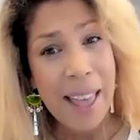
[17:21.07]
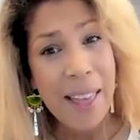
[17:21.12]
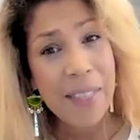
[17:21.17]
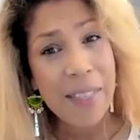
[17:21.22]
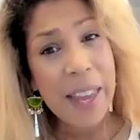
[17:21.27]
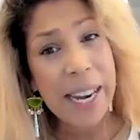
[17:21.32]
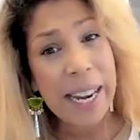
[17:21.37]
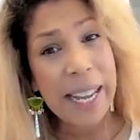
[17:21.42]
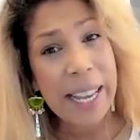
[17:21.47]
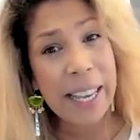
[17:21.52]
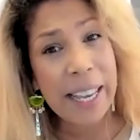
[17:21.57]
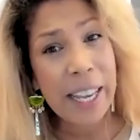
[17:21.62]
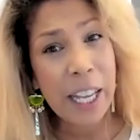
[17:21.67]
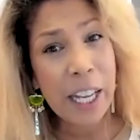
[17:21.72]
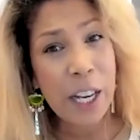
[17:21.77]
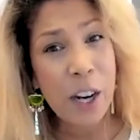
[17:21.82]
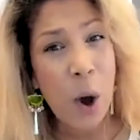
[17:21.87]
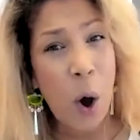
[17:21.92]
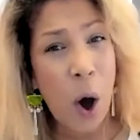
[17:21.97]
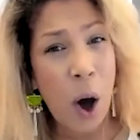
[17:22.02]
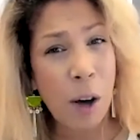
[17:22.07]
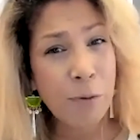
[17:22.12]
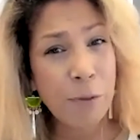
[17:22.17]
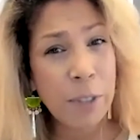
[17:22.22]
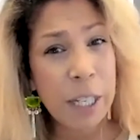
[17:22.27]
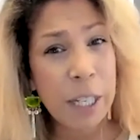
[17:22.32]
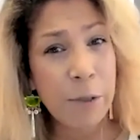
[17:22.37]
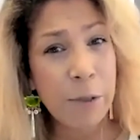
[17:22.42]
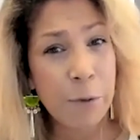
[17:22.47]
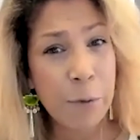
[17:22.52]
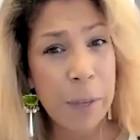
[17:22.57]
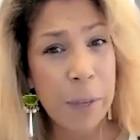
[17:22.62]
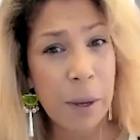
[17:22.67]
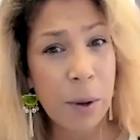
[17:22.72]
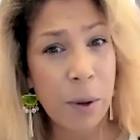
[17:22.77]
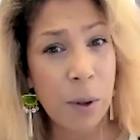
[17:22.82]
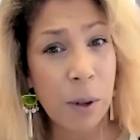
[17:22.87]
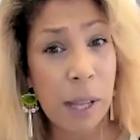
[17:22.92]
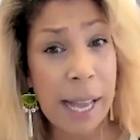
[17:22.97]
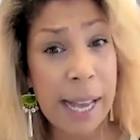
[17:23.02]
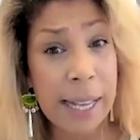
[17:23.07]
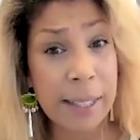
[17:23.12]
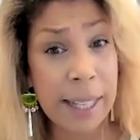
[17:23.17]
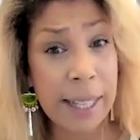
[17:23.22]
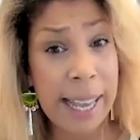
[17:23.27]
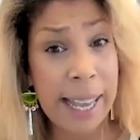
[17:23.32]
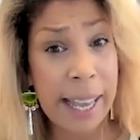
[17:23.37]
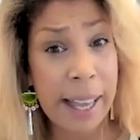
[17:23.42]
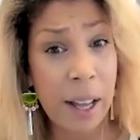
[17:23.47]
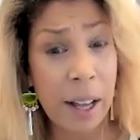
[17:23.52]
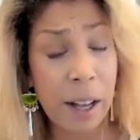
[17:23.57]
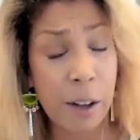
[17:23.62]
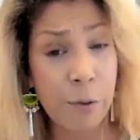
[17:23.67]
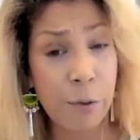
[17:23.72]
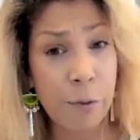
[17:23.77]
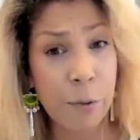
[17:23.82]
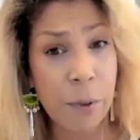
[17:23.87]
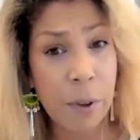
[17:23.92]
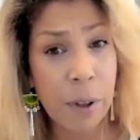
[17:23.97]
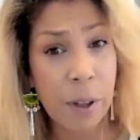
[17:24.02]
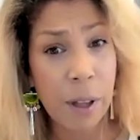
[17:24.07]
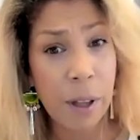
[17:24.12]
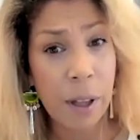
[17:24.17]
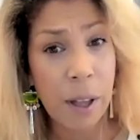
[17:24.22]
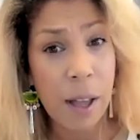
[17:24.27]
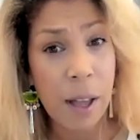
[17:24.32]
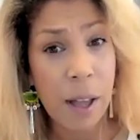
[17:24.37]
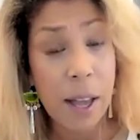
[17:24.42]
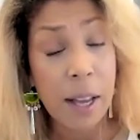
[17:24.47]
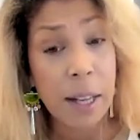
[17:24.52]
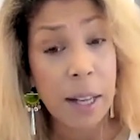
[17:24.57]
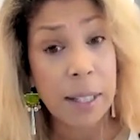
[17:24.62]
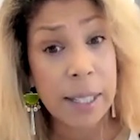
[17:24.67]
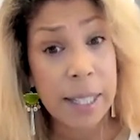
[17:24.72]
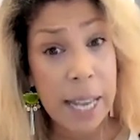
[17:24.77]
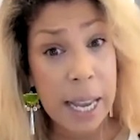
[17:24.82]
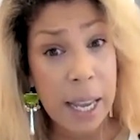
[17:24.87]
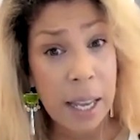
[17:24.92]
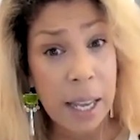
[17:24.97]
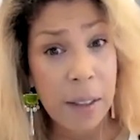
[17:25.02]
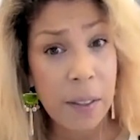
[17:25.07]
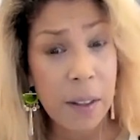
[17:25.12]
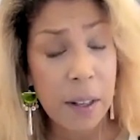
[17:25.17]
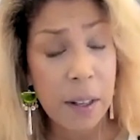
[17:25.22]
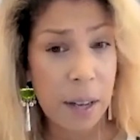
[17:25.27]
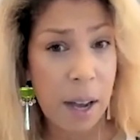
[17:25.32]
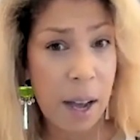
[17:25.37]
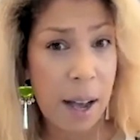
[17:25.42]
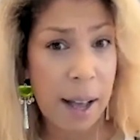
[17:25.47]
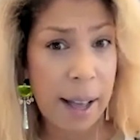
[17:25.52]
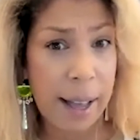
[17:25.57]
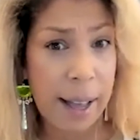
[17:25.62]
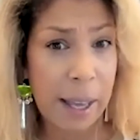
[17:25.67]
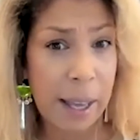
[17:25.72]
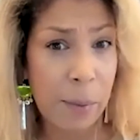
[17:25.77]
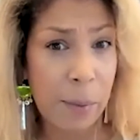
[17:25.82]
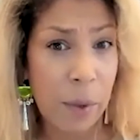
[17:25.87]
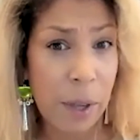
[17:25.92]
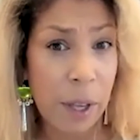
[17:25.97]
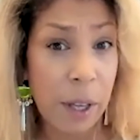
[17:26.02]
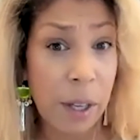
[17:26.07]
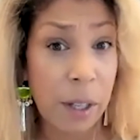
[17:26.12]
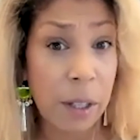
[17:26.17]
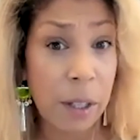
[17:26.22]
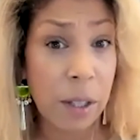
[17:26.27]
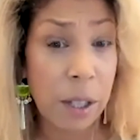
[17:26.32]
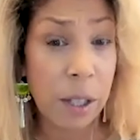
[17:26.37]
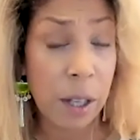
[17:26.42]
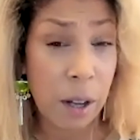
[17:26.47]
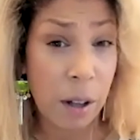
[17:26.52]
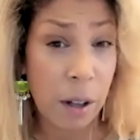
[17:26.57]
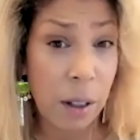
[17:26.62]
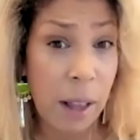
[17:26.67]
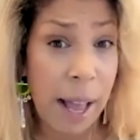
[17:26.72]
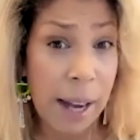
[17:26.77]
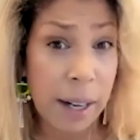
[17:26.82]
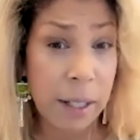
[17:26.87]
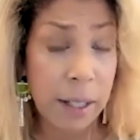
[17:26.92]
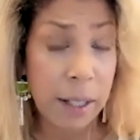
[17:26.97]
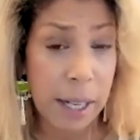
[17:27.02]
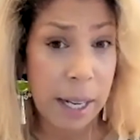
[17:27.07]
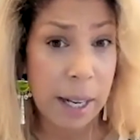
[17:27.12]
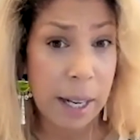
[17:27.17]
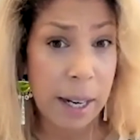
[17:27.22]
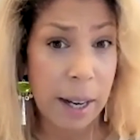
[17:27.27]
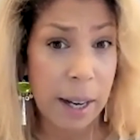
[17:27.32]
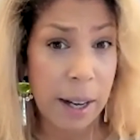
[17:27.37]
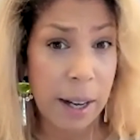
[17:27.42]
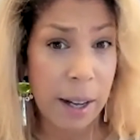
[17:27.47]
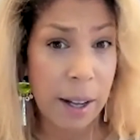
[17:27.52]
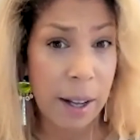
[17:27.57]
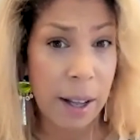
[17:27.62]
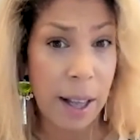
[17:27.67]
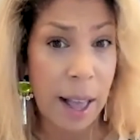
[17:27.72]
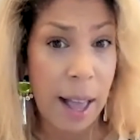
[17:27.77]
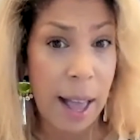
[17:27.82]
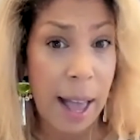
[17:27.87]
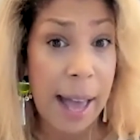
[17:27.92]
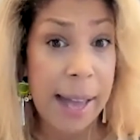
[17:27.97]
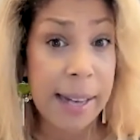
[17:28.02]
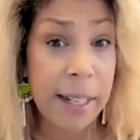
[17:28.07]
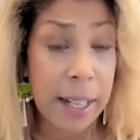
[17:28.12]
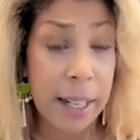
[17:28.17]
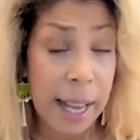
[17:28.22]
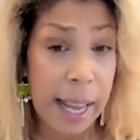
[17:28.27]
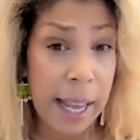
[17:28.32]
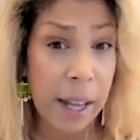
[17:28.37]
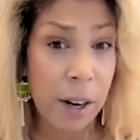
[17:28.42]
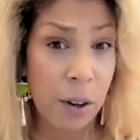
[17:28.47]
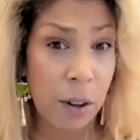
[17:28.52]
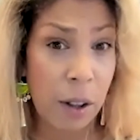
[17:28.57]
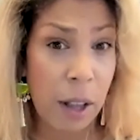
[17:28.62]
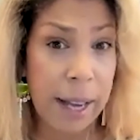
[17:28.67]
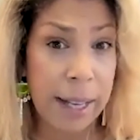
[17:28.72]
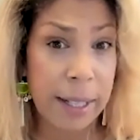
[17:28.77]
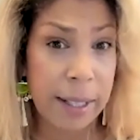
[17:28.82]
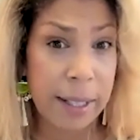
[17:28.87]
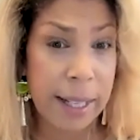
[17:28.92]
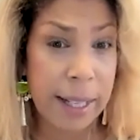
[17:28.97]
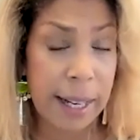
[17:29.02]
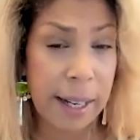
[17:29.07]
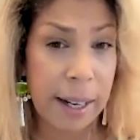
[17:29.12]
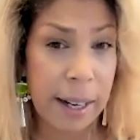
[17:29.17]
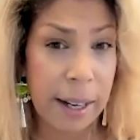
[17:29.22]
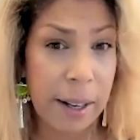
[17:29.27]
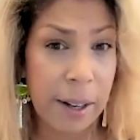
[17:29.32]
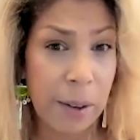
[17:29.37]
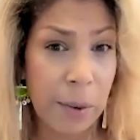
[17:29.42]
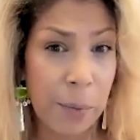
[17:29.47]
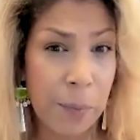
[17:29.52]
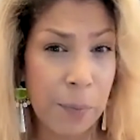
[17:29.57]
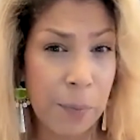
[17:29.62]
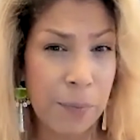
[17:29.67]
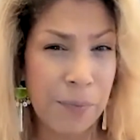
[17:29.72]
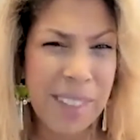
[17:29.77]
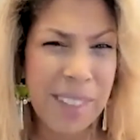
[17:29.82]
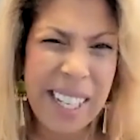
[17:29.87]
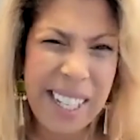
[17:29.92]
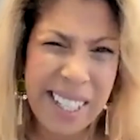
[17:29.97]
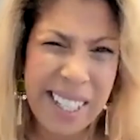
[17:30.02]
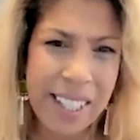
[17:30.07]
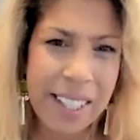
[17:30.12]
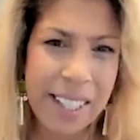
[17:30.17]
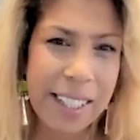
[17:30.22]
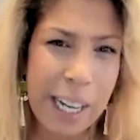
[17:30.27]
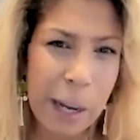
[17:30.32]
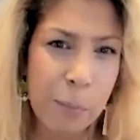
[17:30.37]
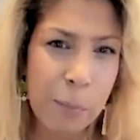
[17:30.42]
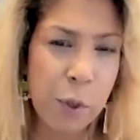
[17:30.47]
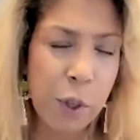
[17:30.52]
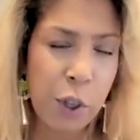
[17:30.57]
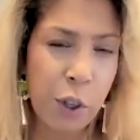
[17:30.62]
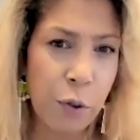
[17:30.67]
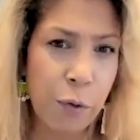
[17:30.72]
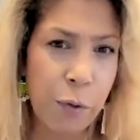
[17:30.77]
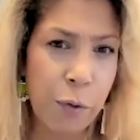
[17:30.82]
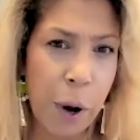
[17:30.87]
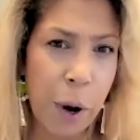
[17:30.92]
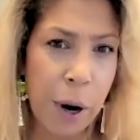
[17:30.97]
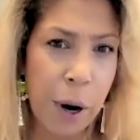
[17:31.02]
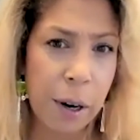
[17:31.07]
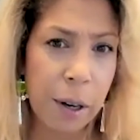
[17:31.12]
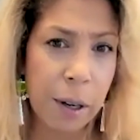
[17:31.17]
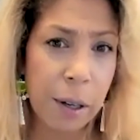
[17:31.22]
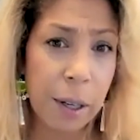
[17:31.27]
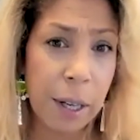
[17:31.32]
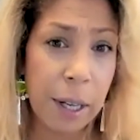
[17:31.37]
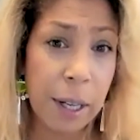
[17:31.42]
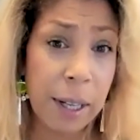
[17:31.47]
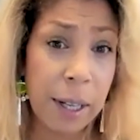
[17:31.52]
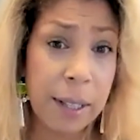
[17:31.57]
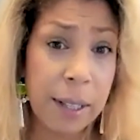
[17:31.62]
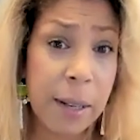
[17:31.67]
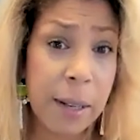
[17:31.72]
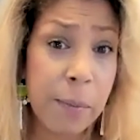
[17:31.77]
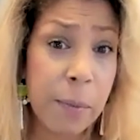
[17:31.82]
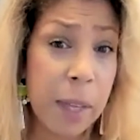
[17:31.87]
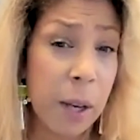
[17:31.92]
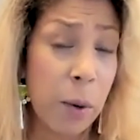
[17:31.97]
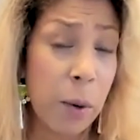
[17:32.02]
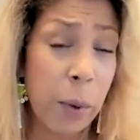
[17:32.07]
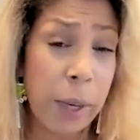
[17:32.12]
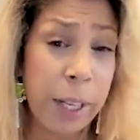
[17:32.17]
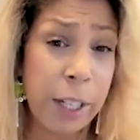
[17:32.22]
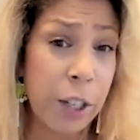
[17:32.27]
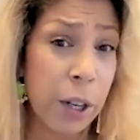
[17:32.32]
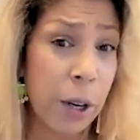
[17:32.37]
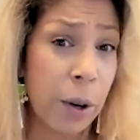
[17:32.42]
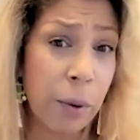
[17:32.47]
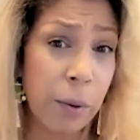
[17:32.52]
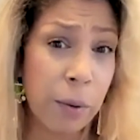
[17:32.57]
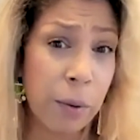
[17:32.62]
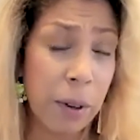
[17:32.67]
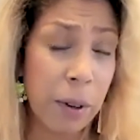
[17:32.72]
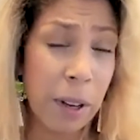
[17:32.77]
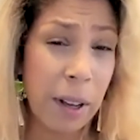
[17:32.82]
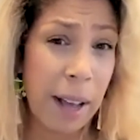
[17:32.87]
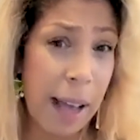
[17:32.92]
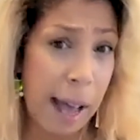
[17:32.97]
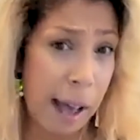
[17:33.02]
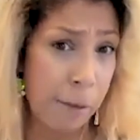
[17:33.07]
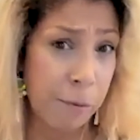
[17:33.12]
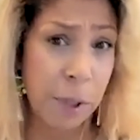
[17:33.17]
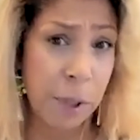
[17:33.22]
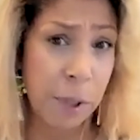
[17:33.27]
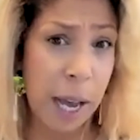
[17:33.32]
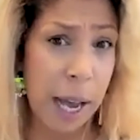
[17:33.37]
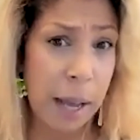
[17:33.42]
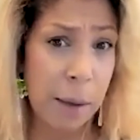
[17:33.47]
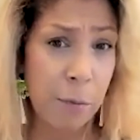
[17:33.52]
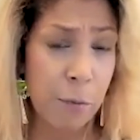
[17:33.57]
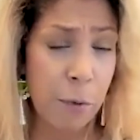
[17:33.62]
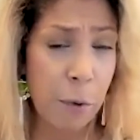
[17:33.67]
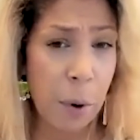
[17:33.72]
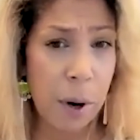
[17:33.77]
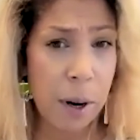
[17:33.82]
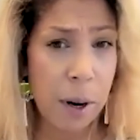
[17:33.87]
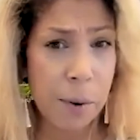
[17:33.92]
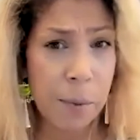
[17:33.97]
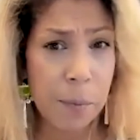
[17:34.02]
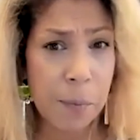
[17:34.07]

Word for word: that it can often feel as if taking the time to collect data and to analyze data is a step too far, something we don't have time for.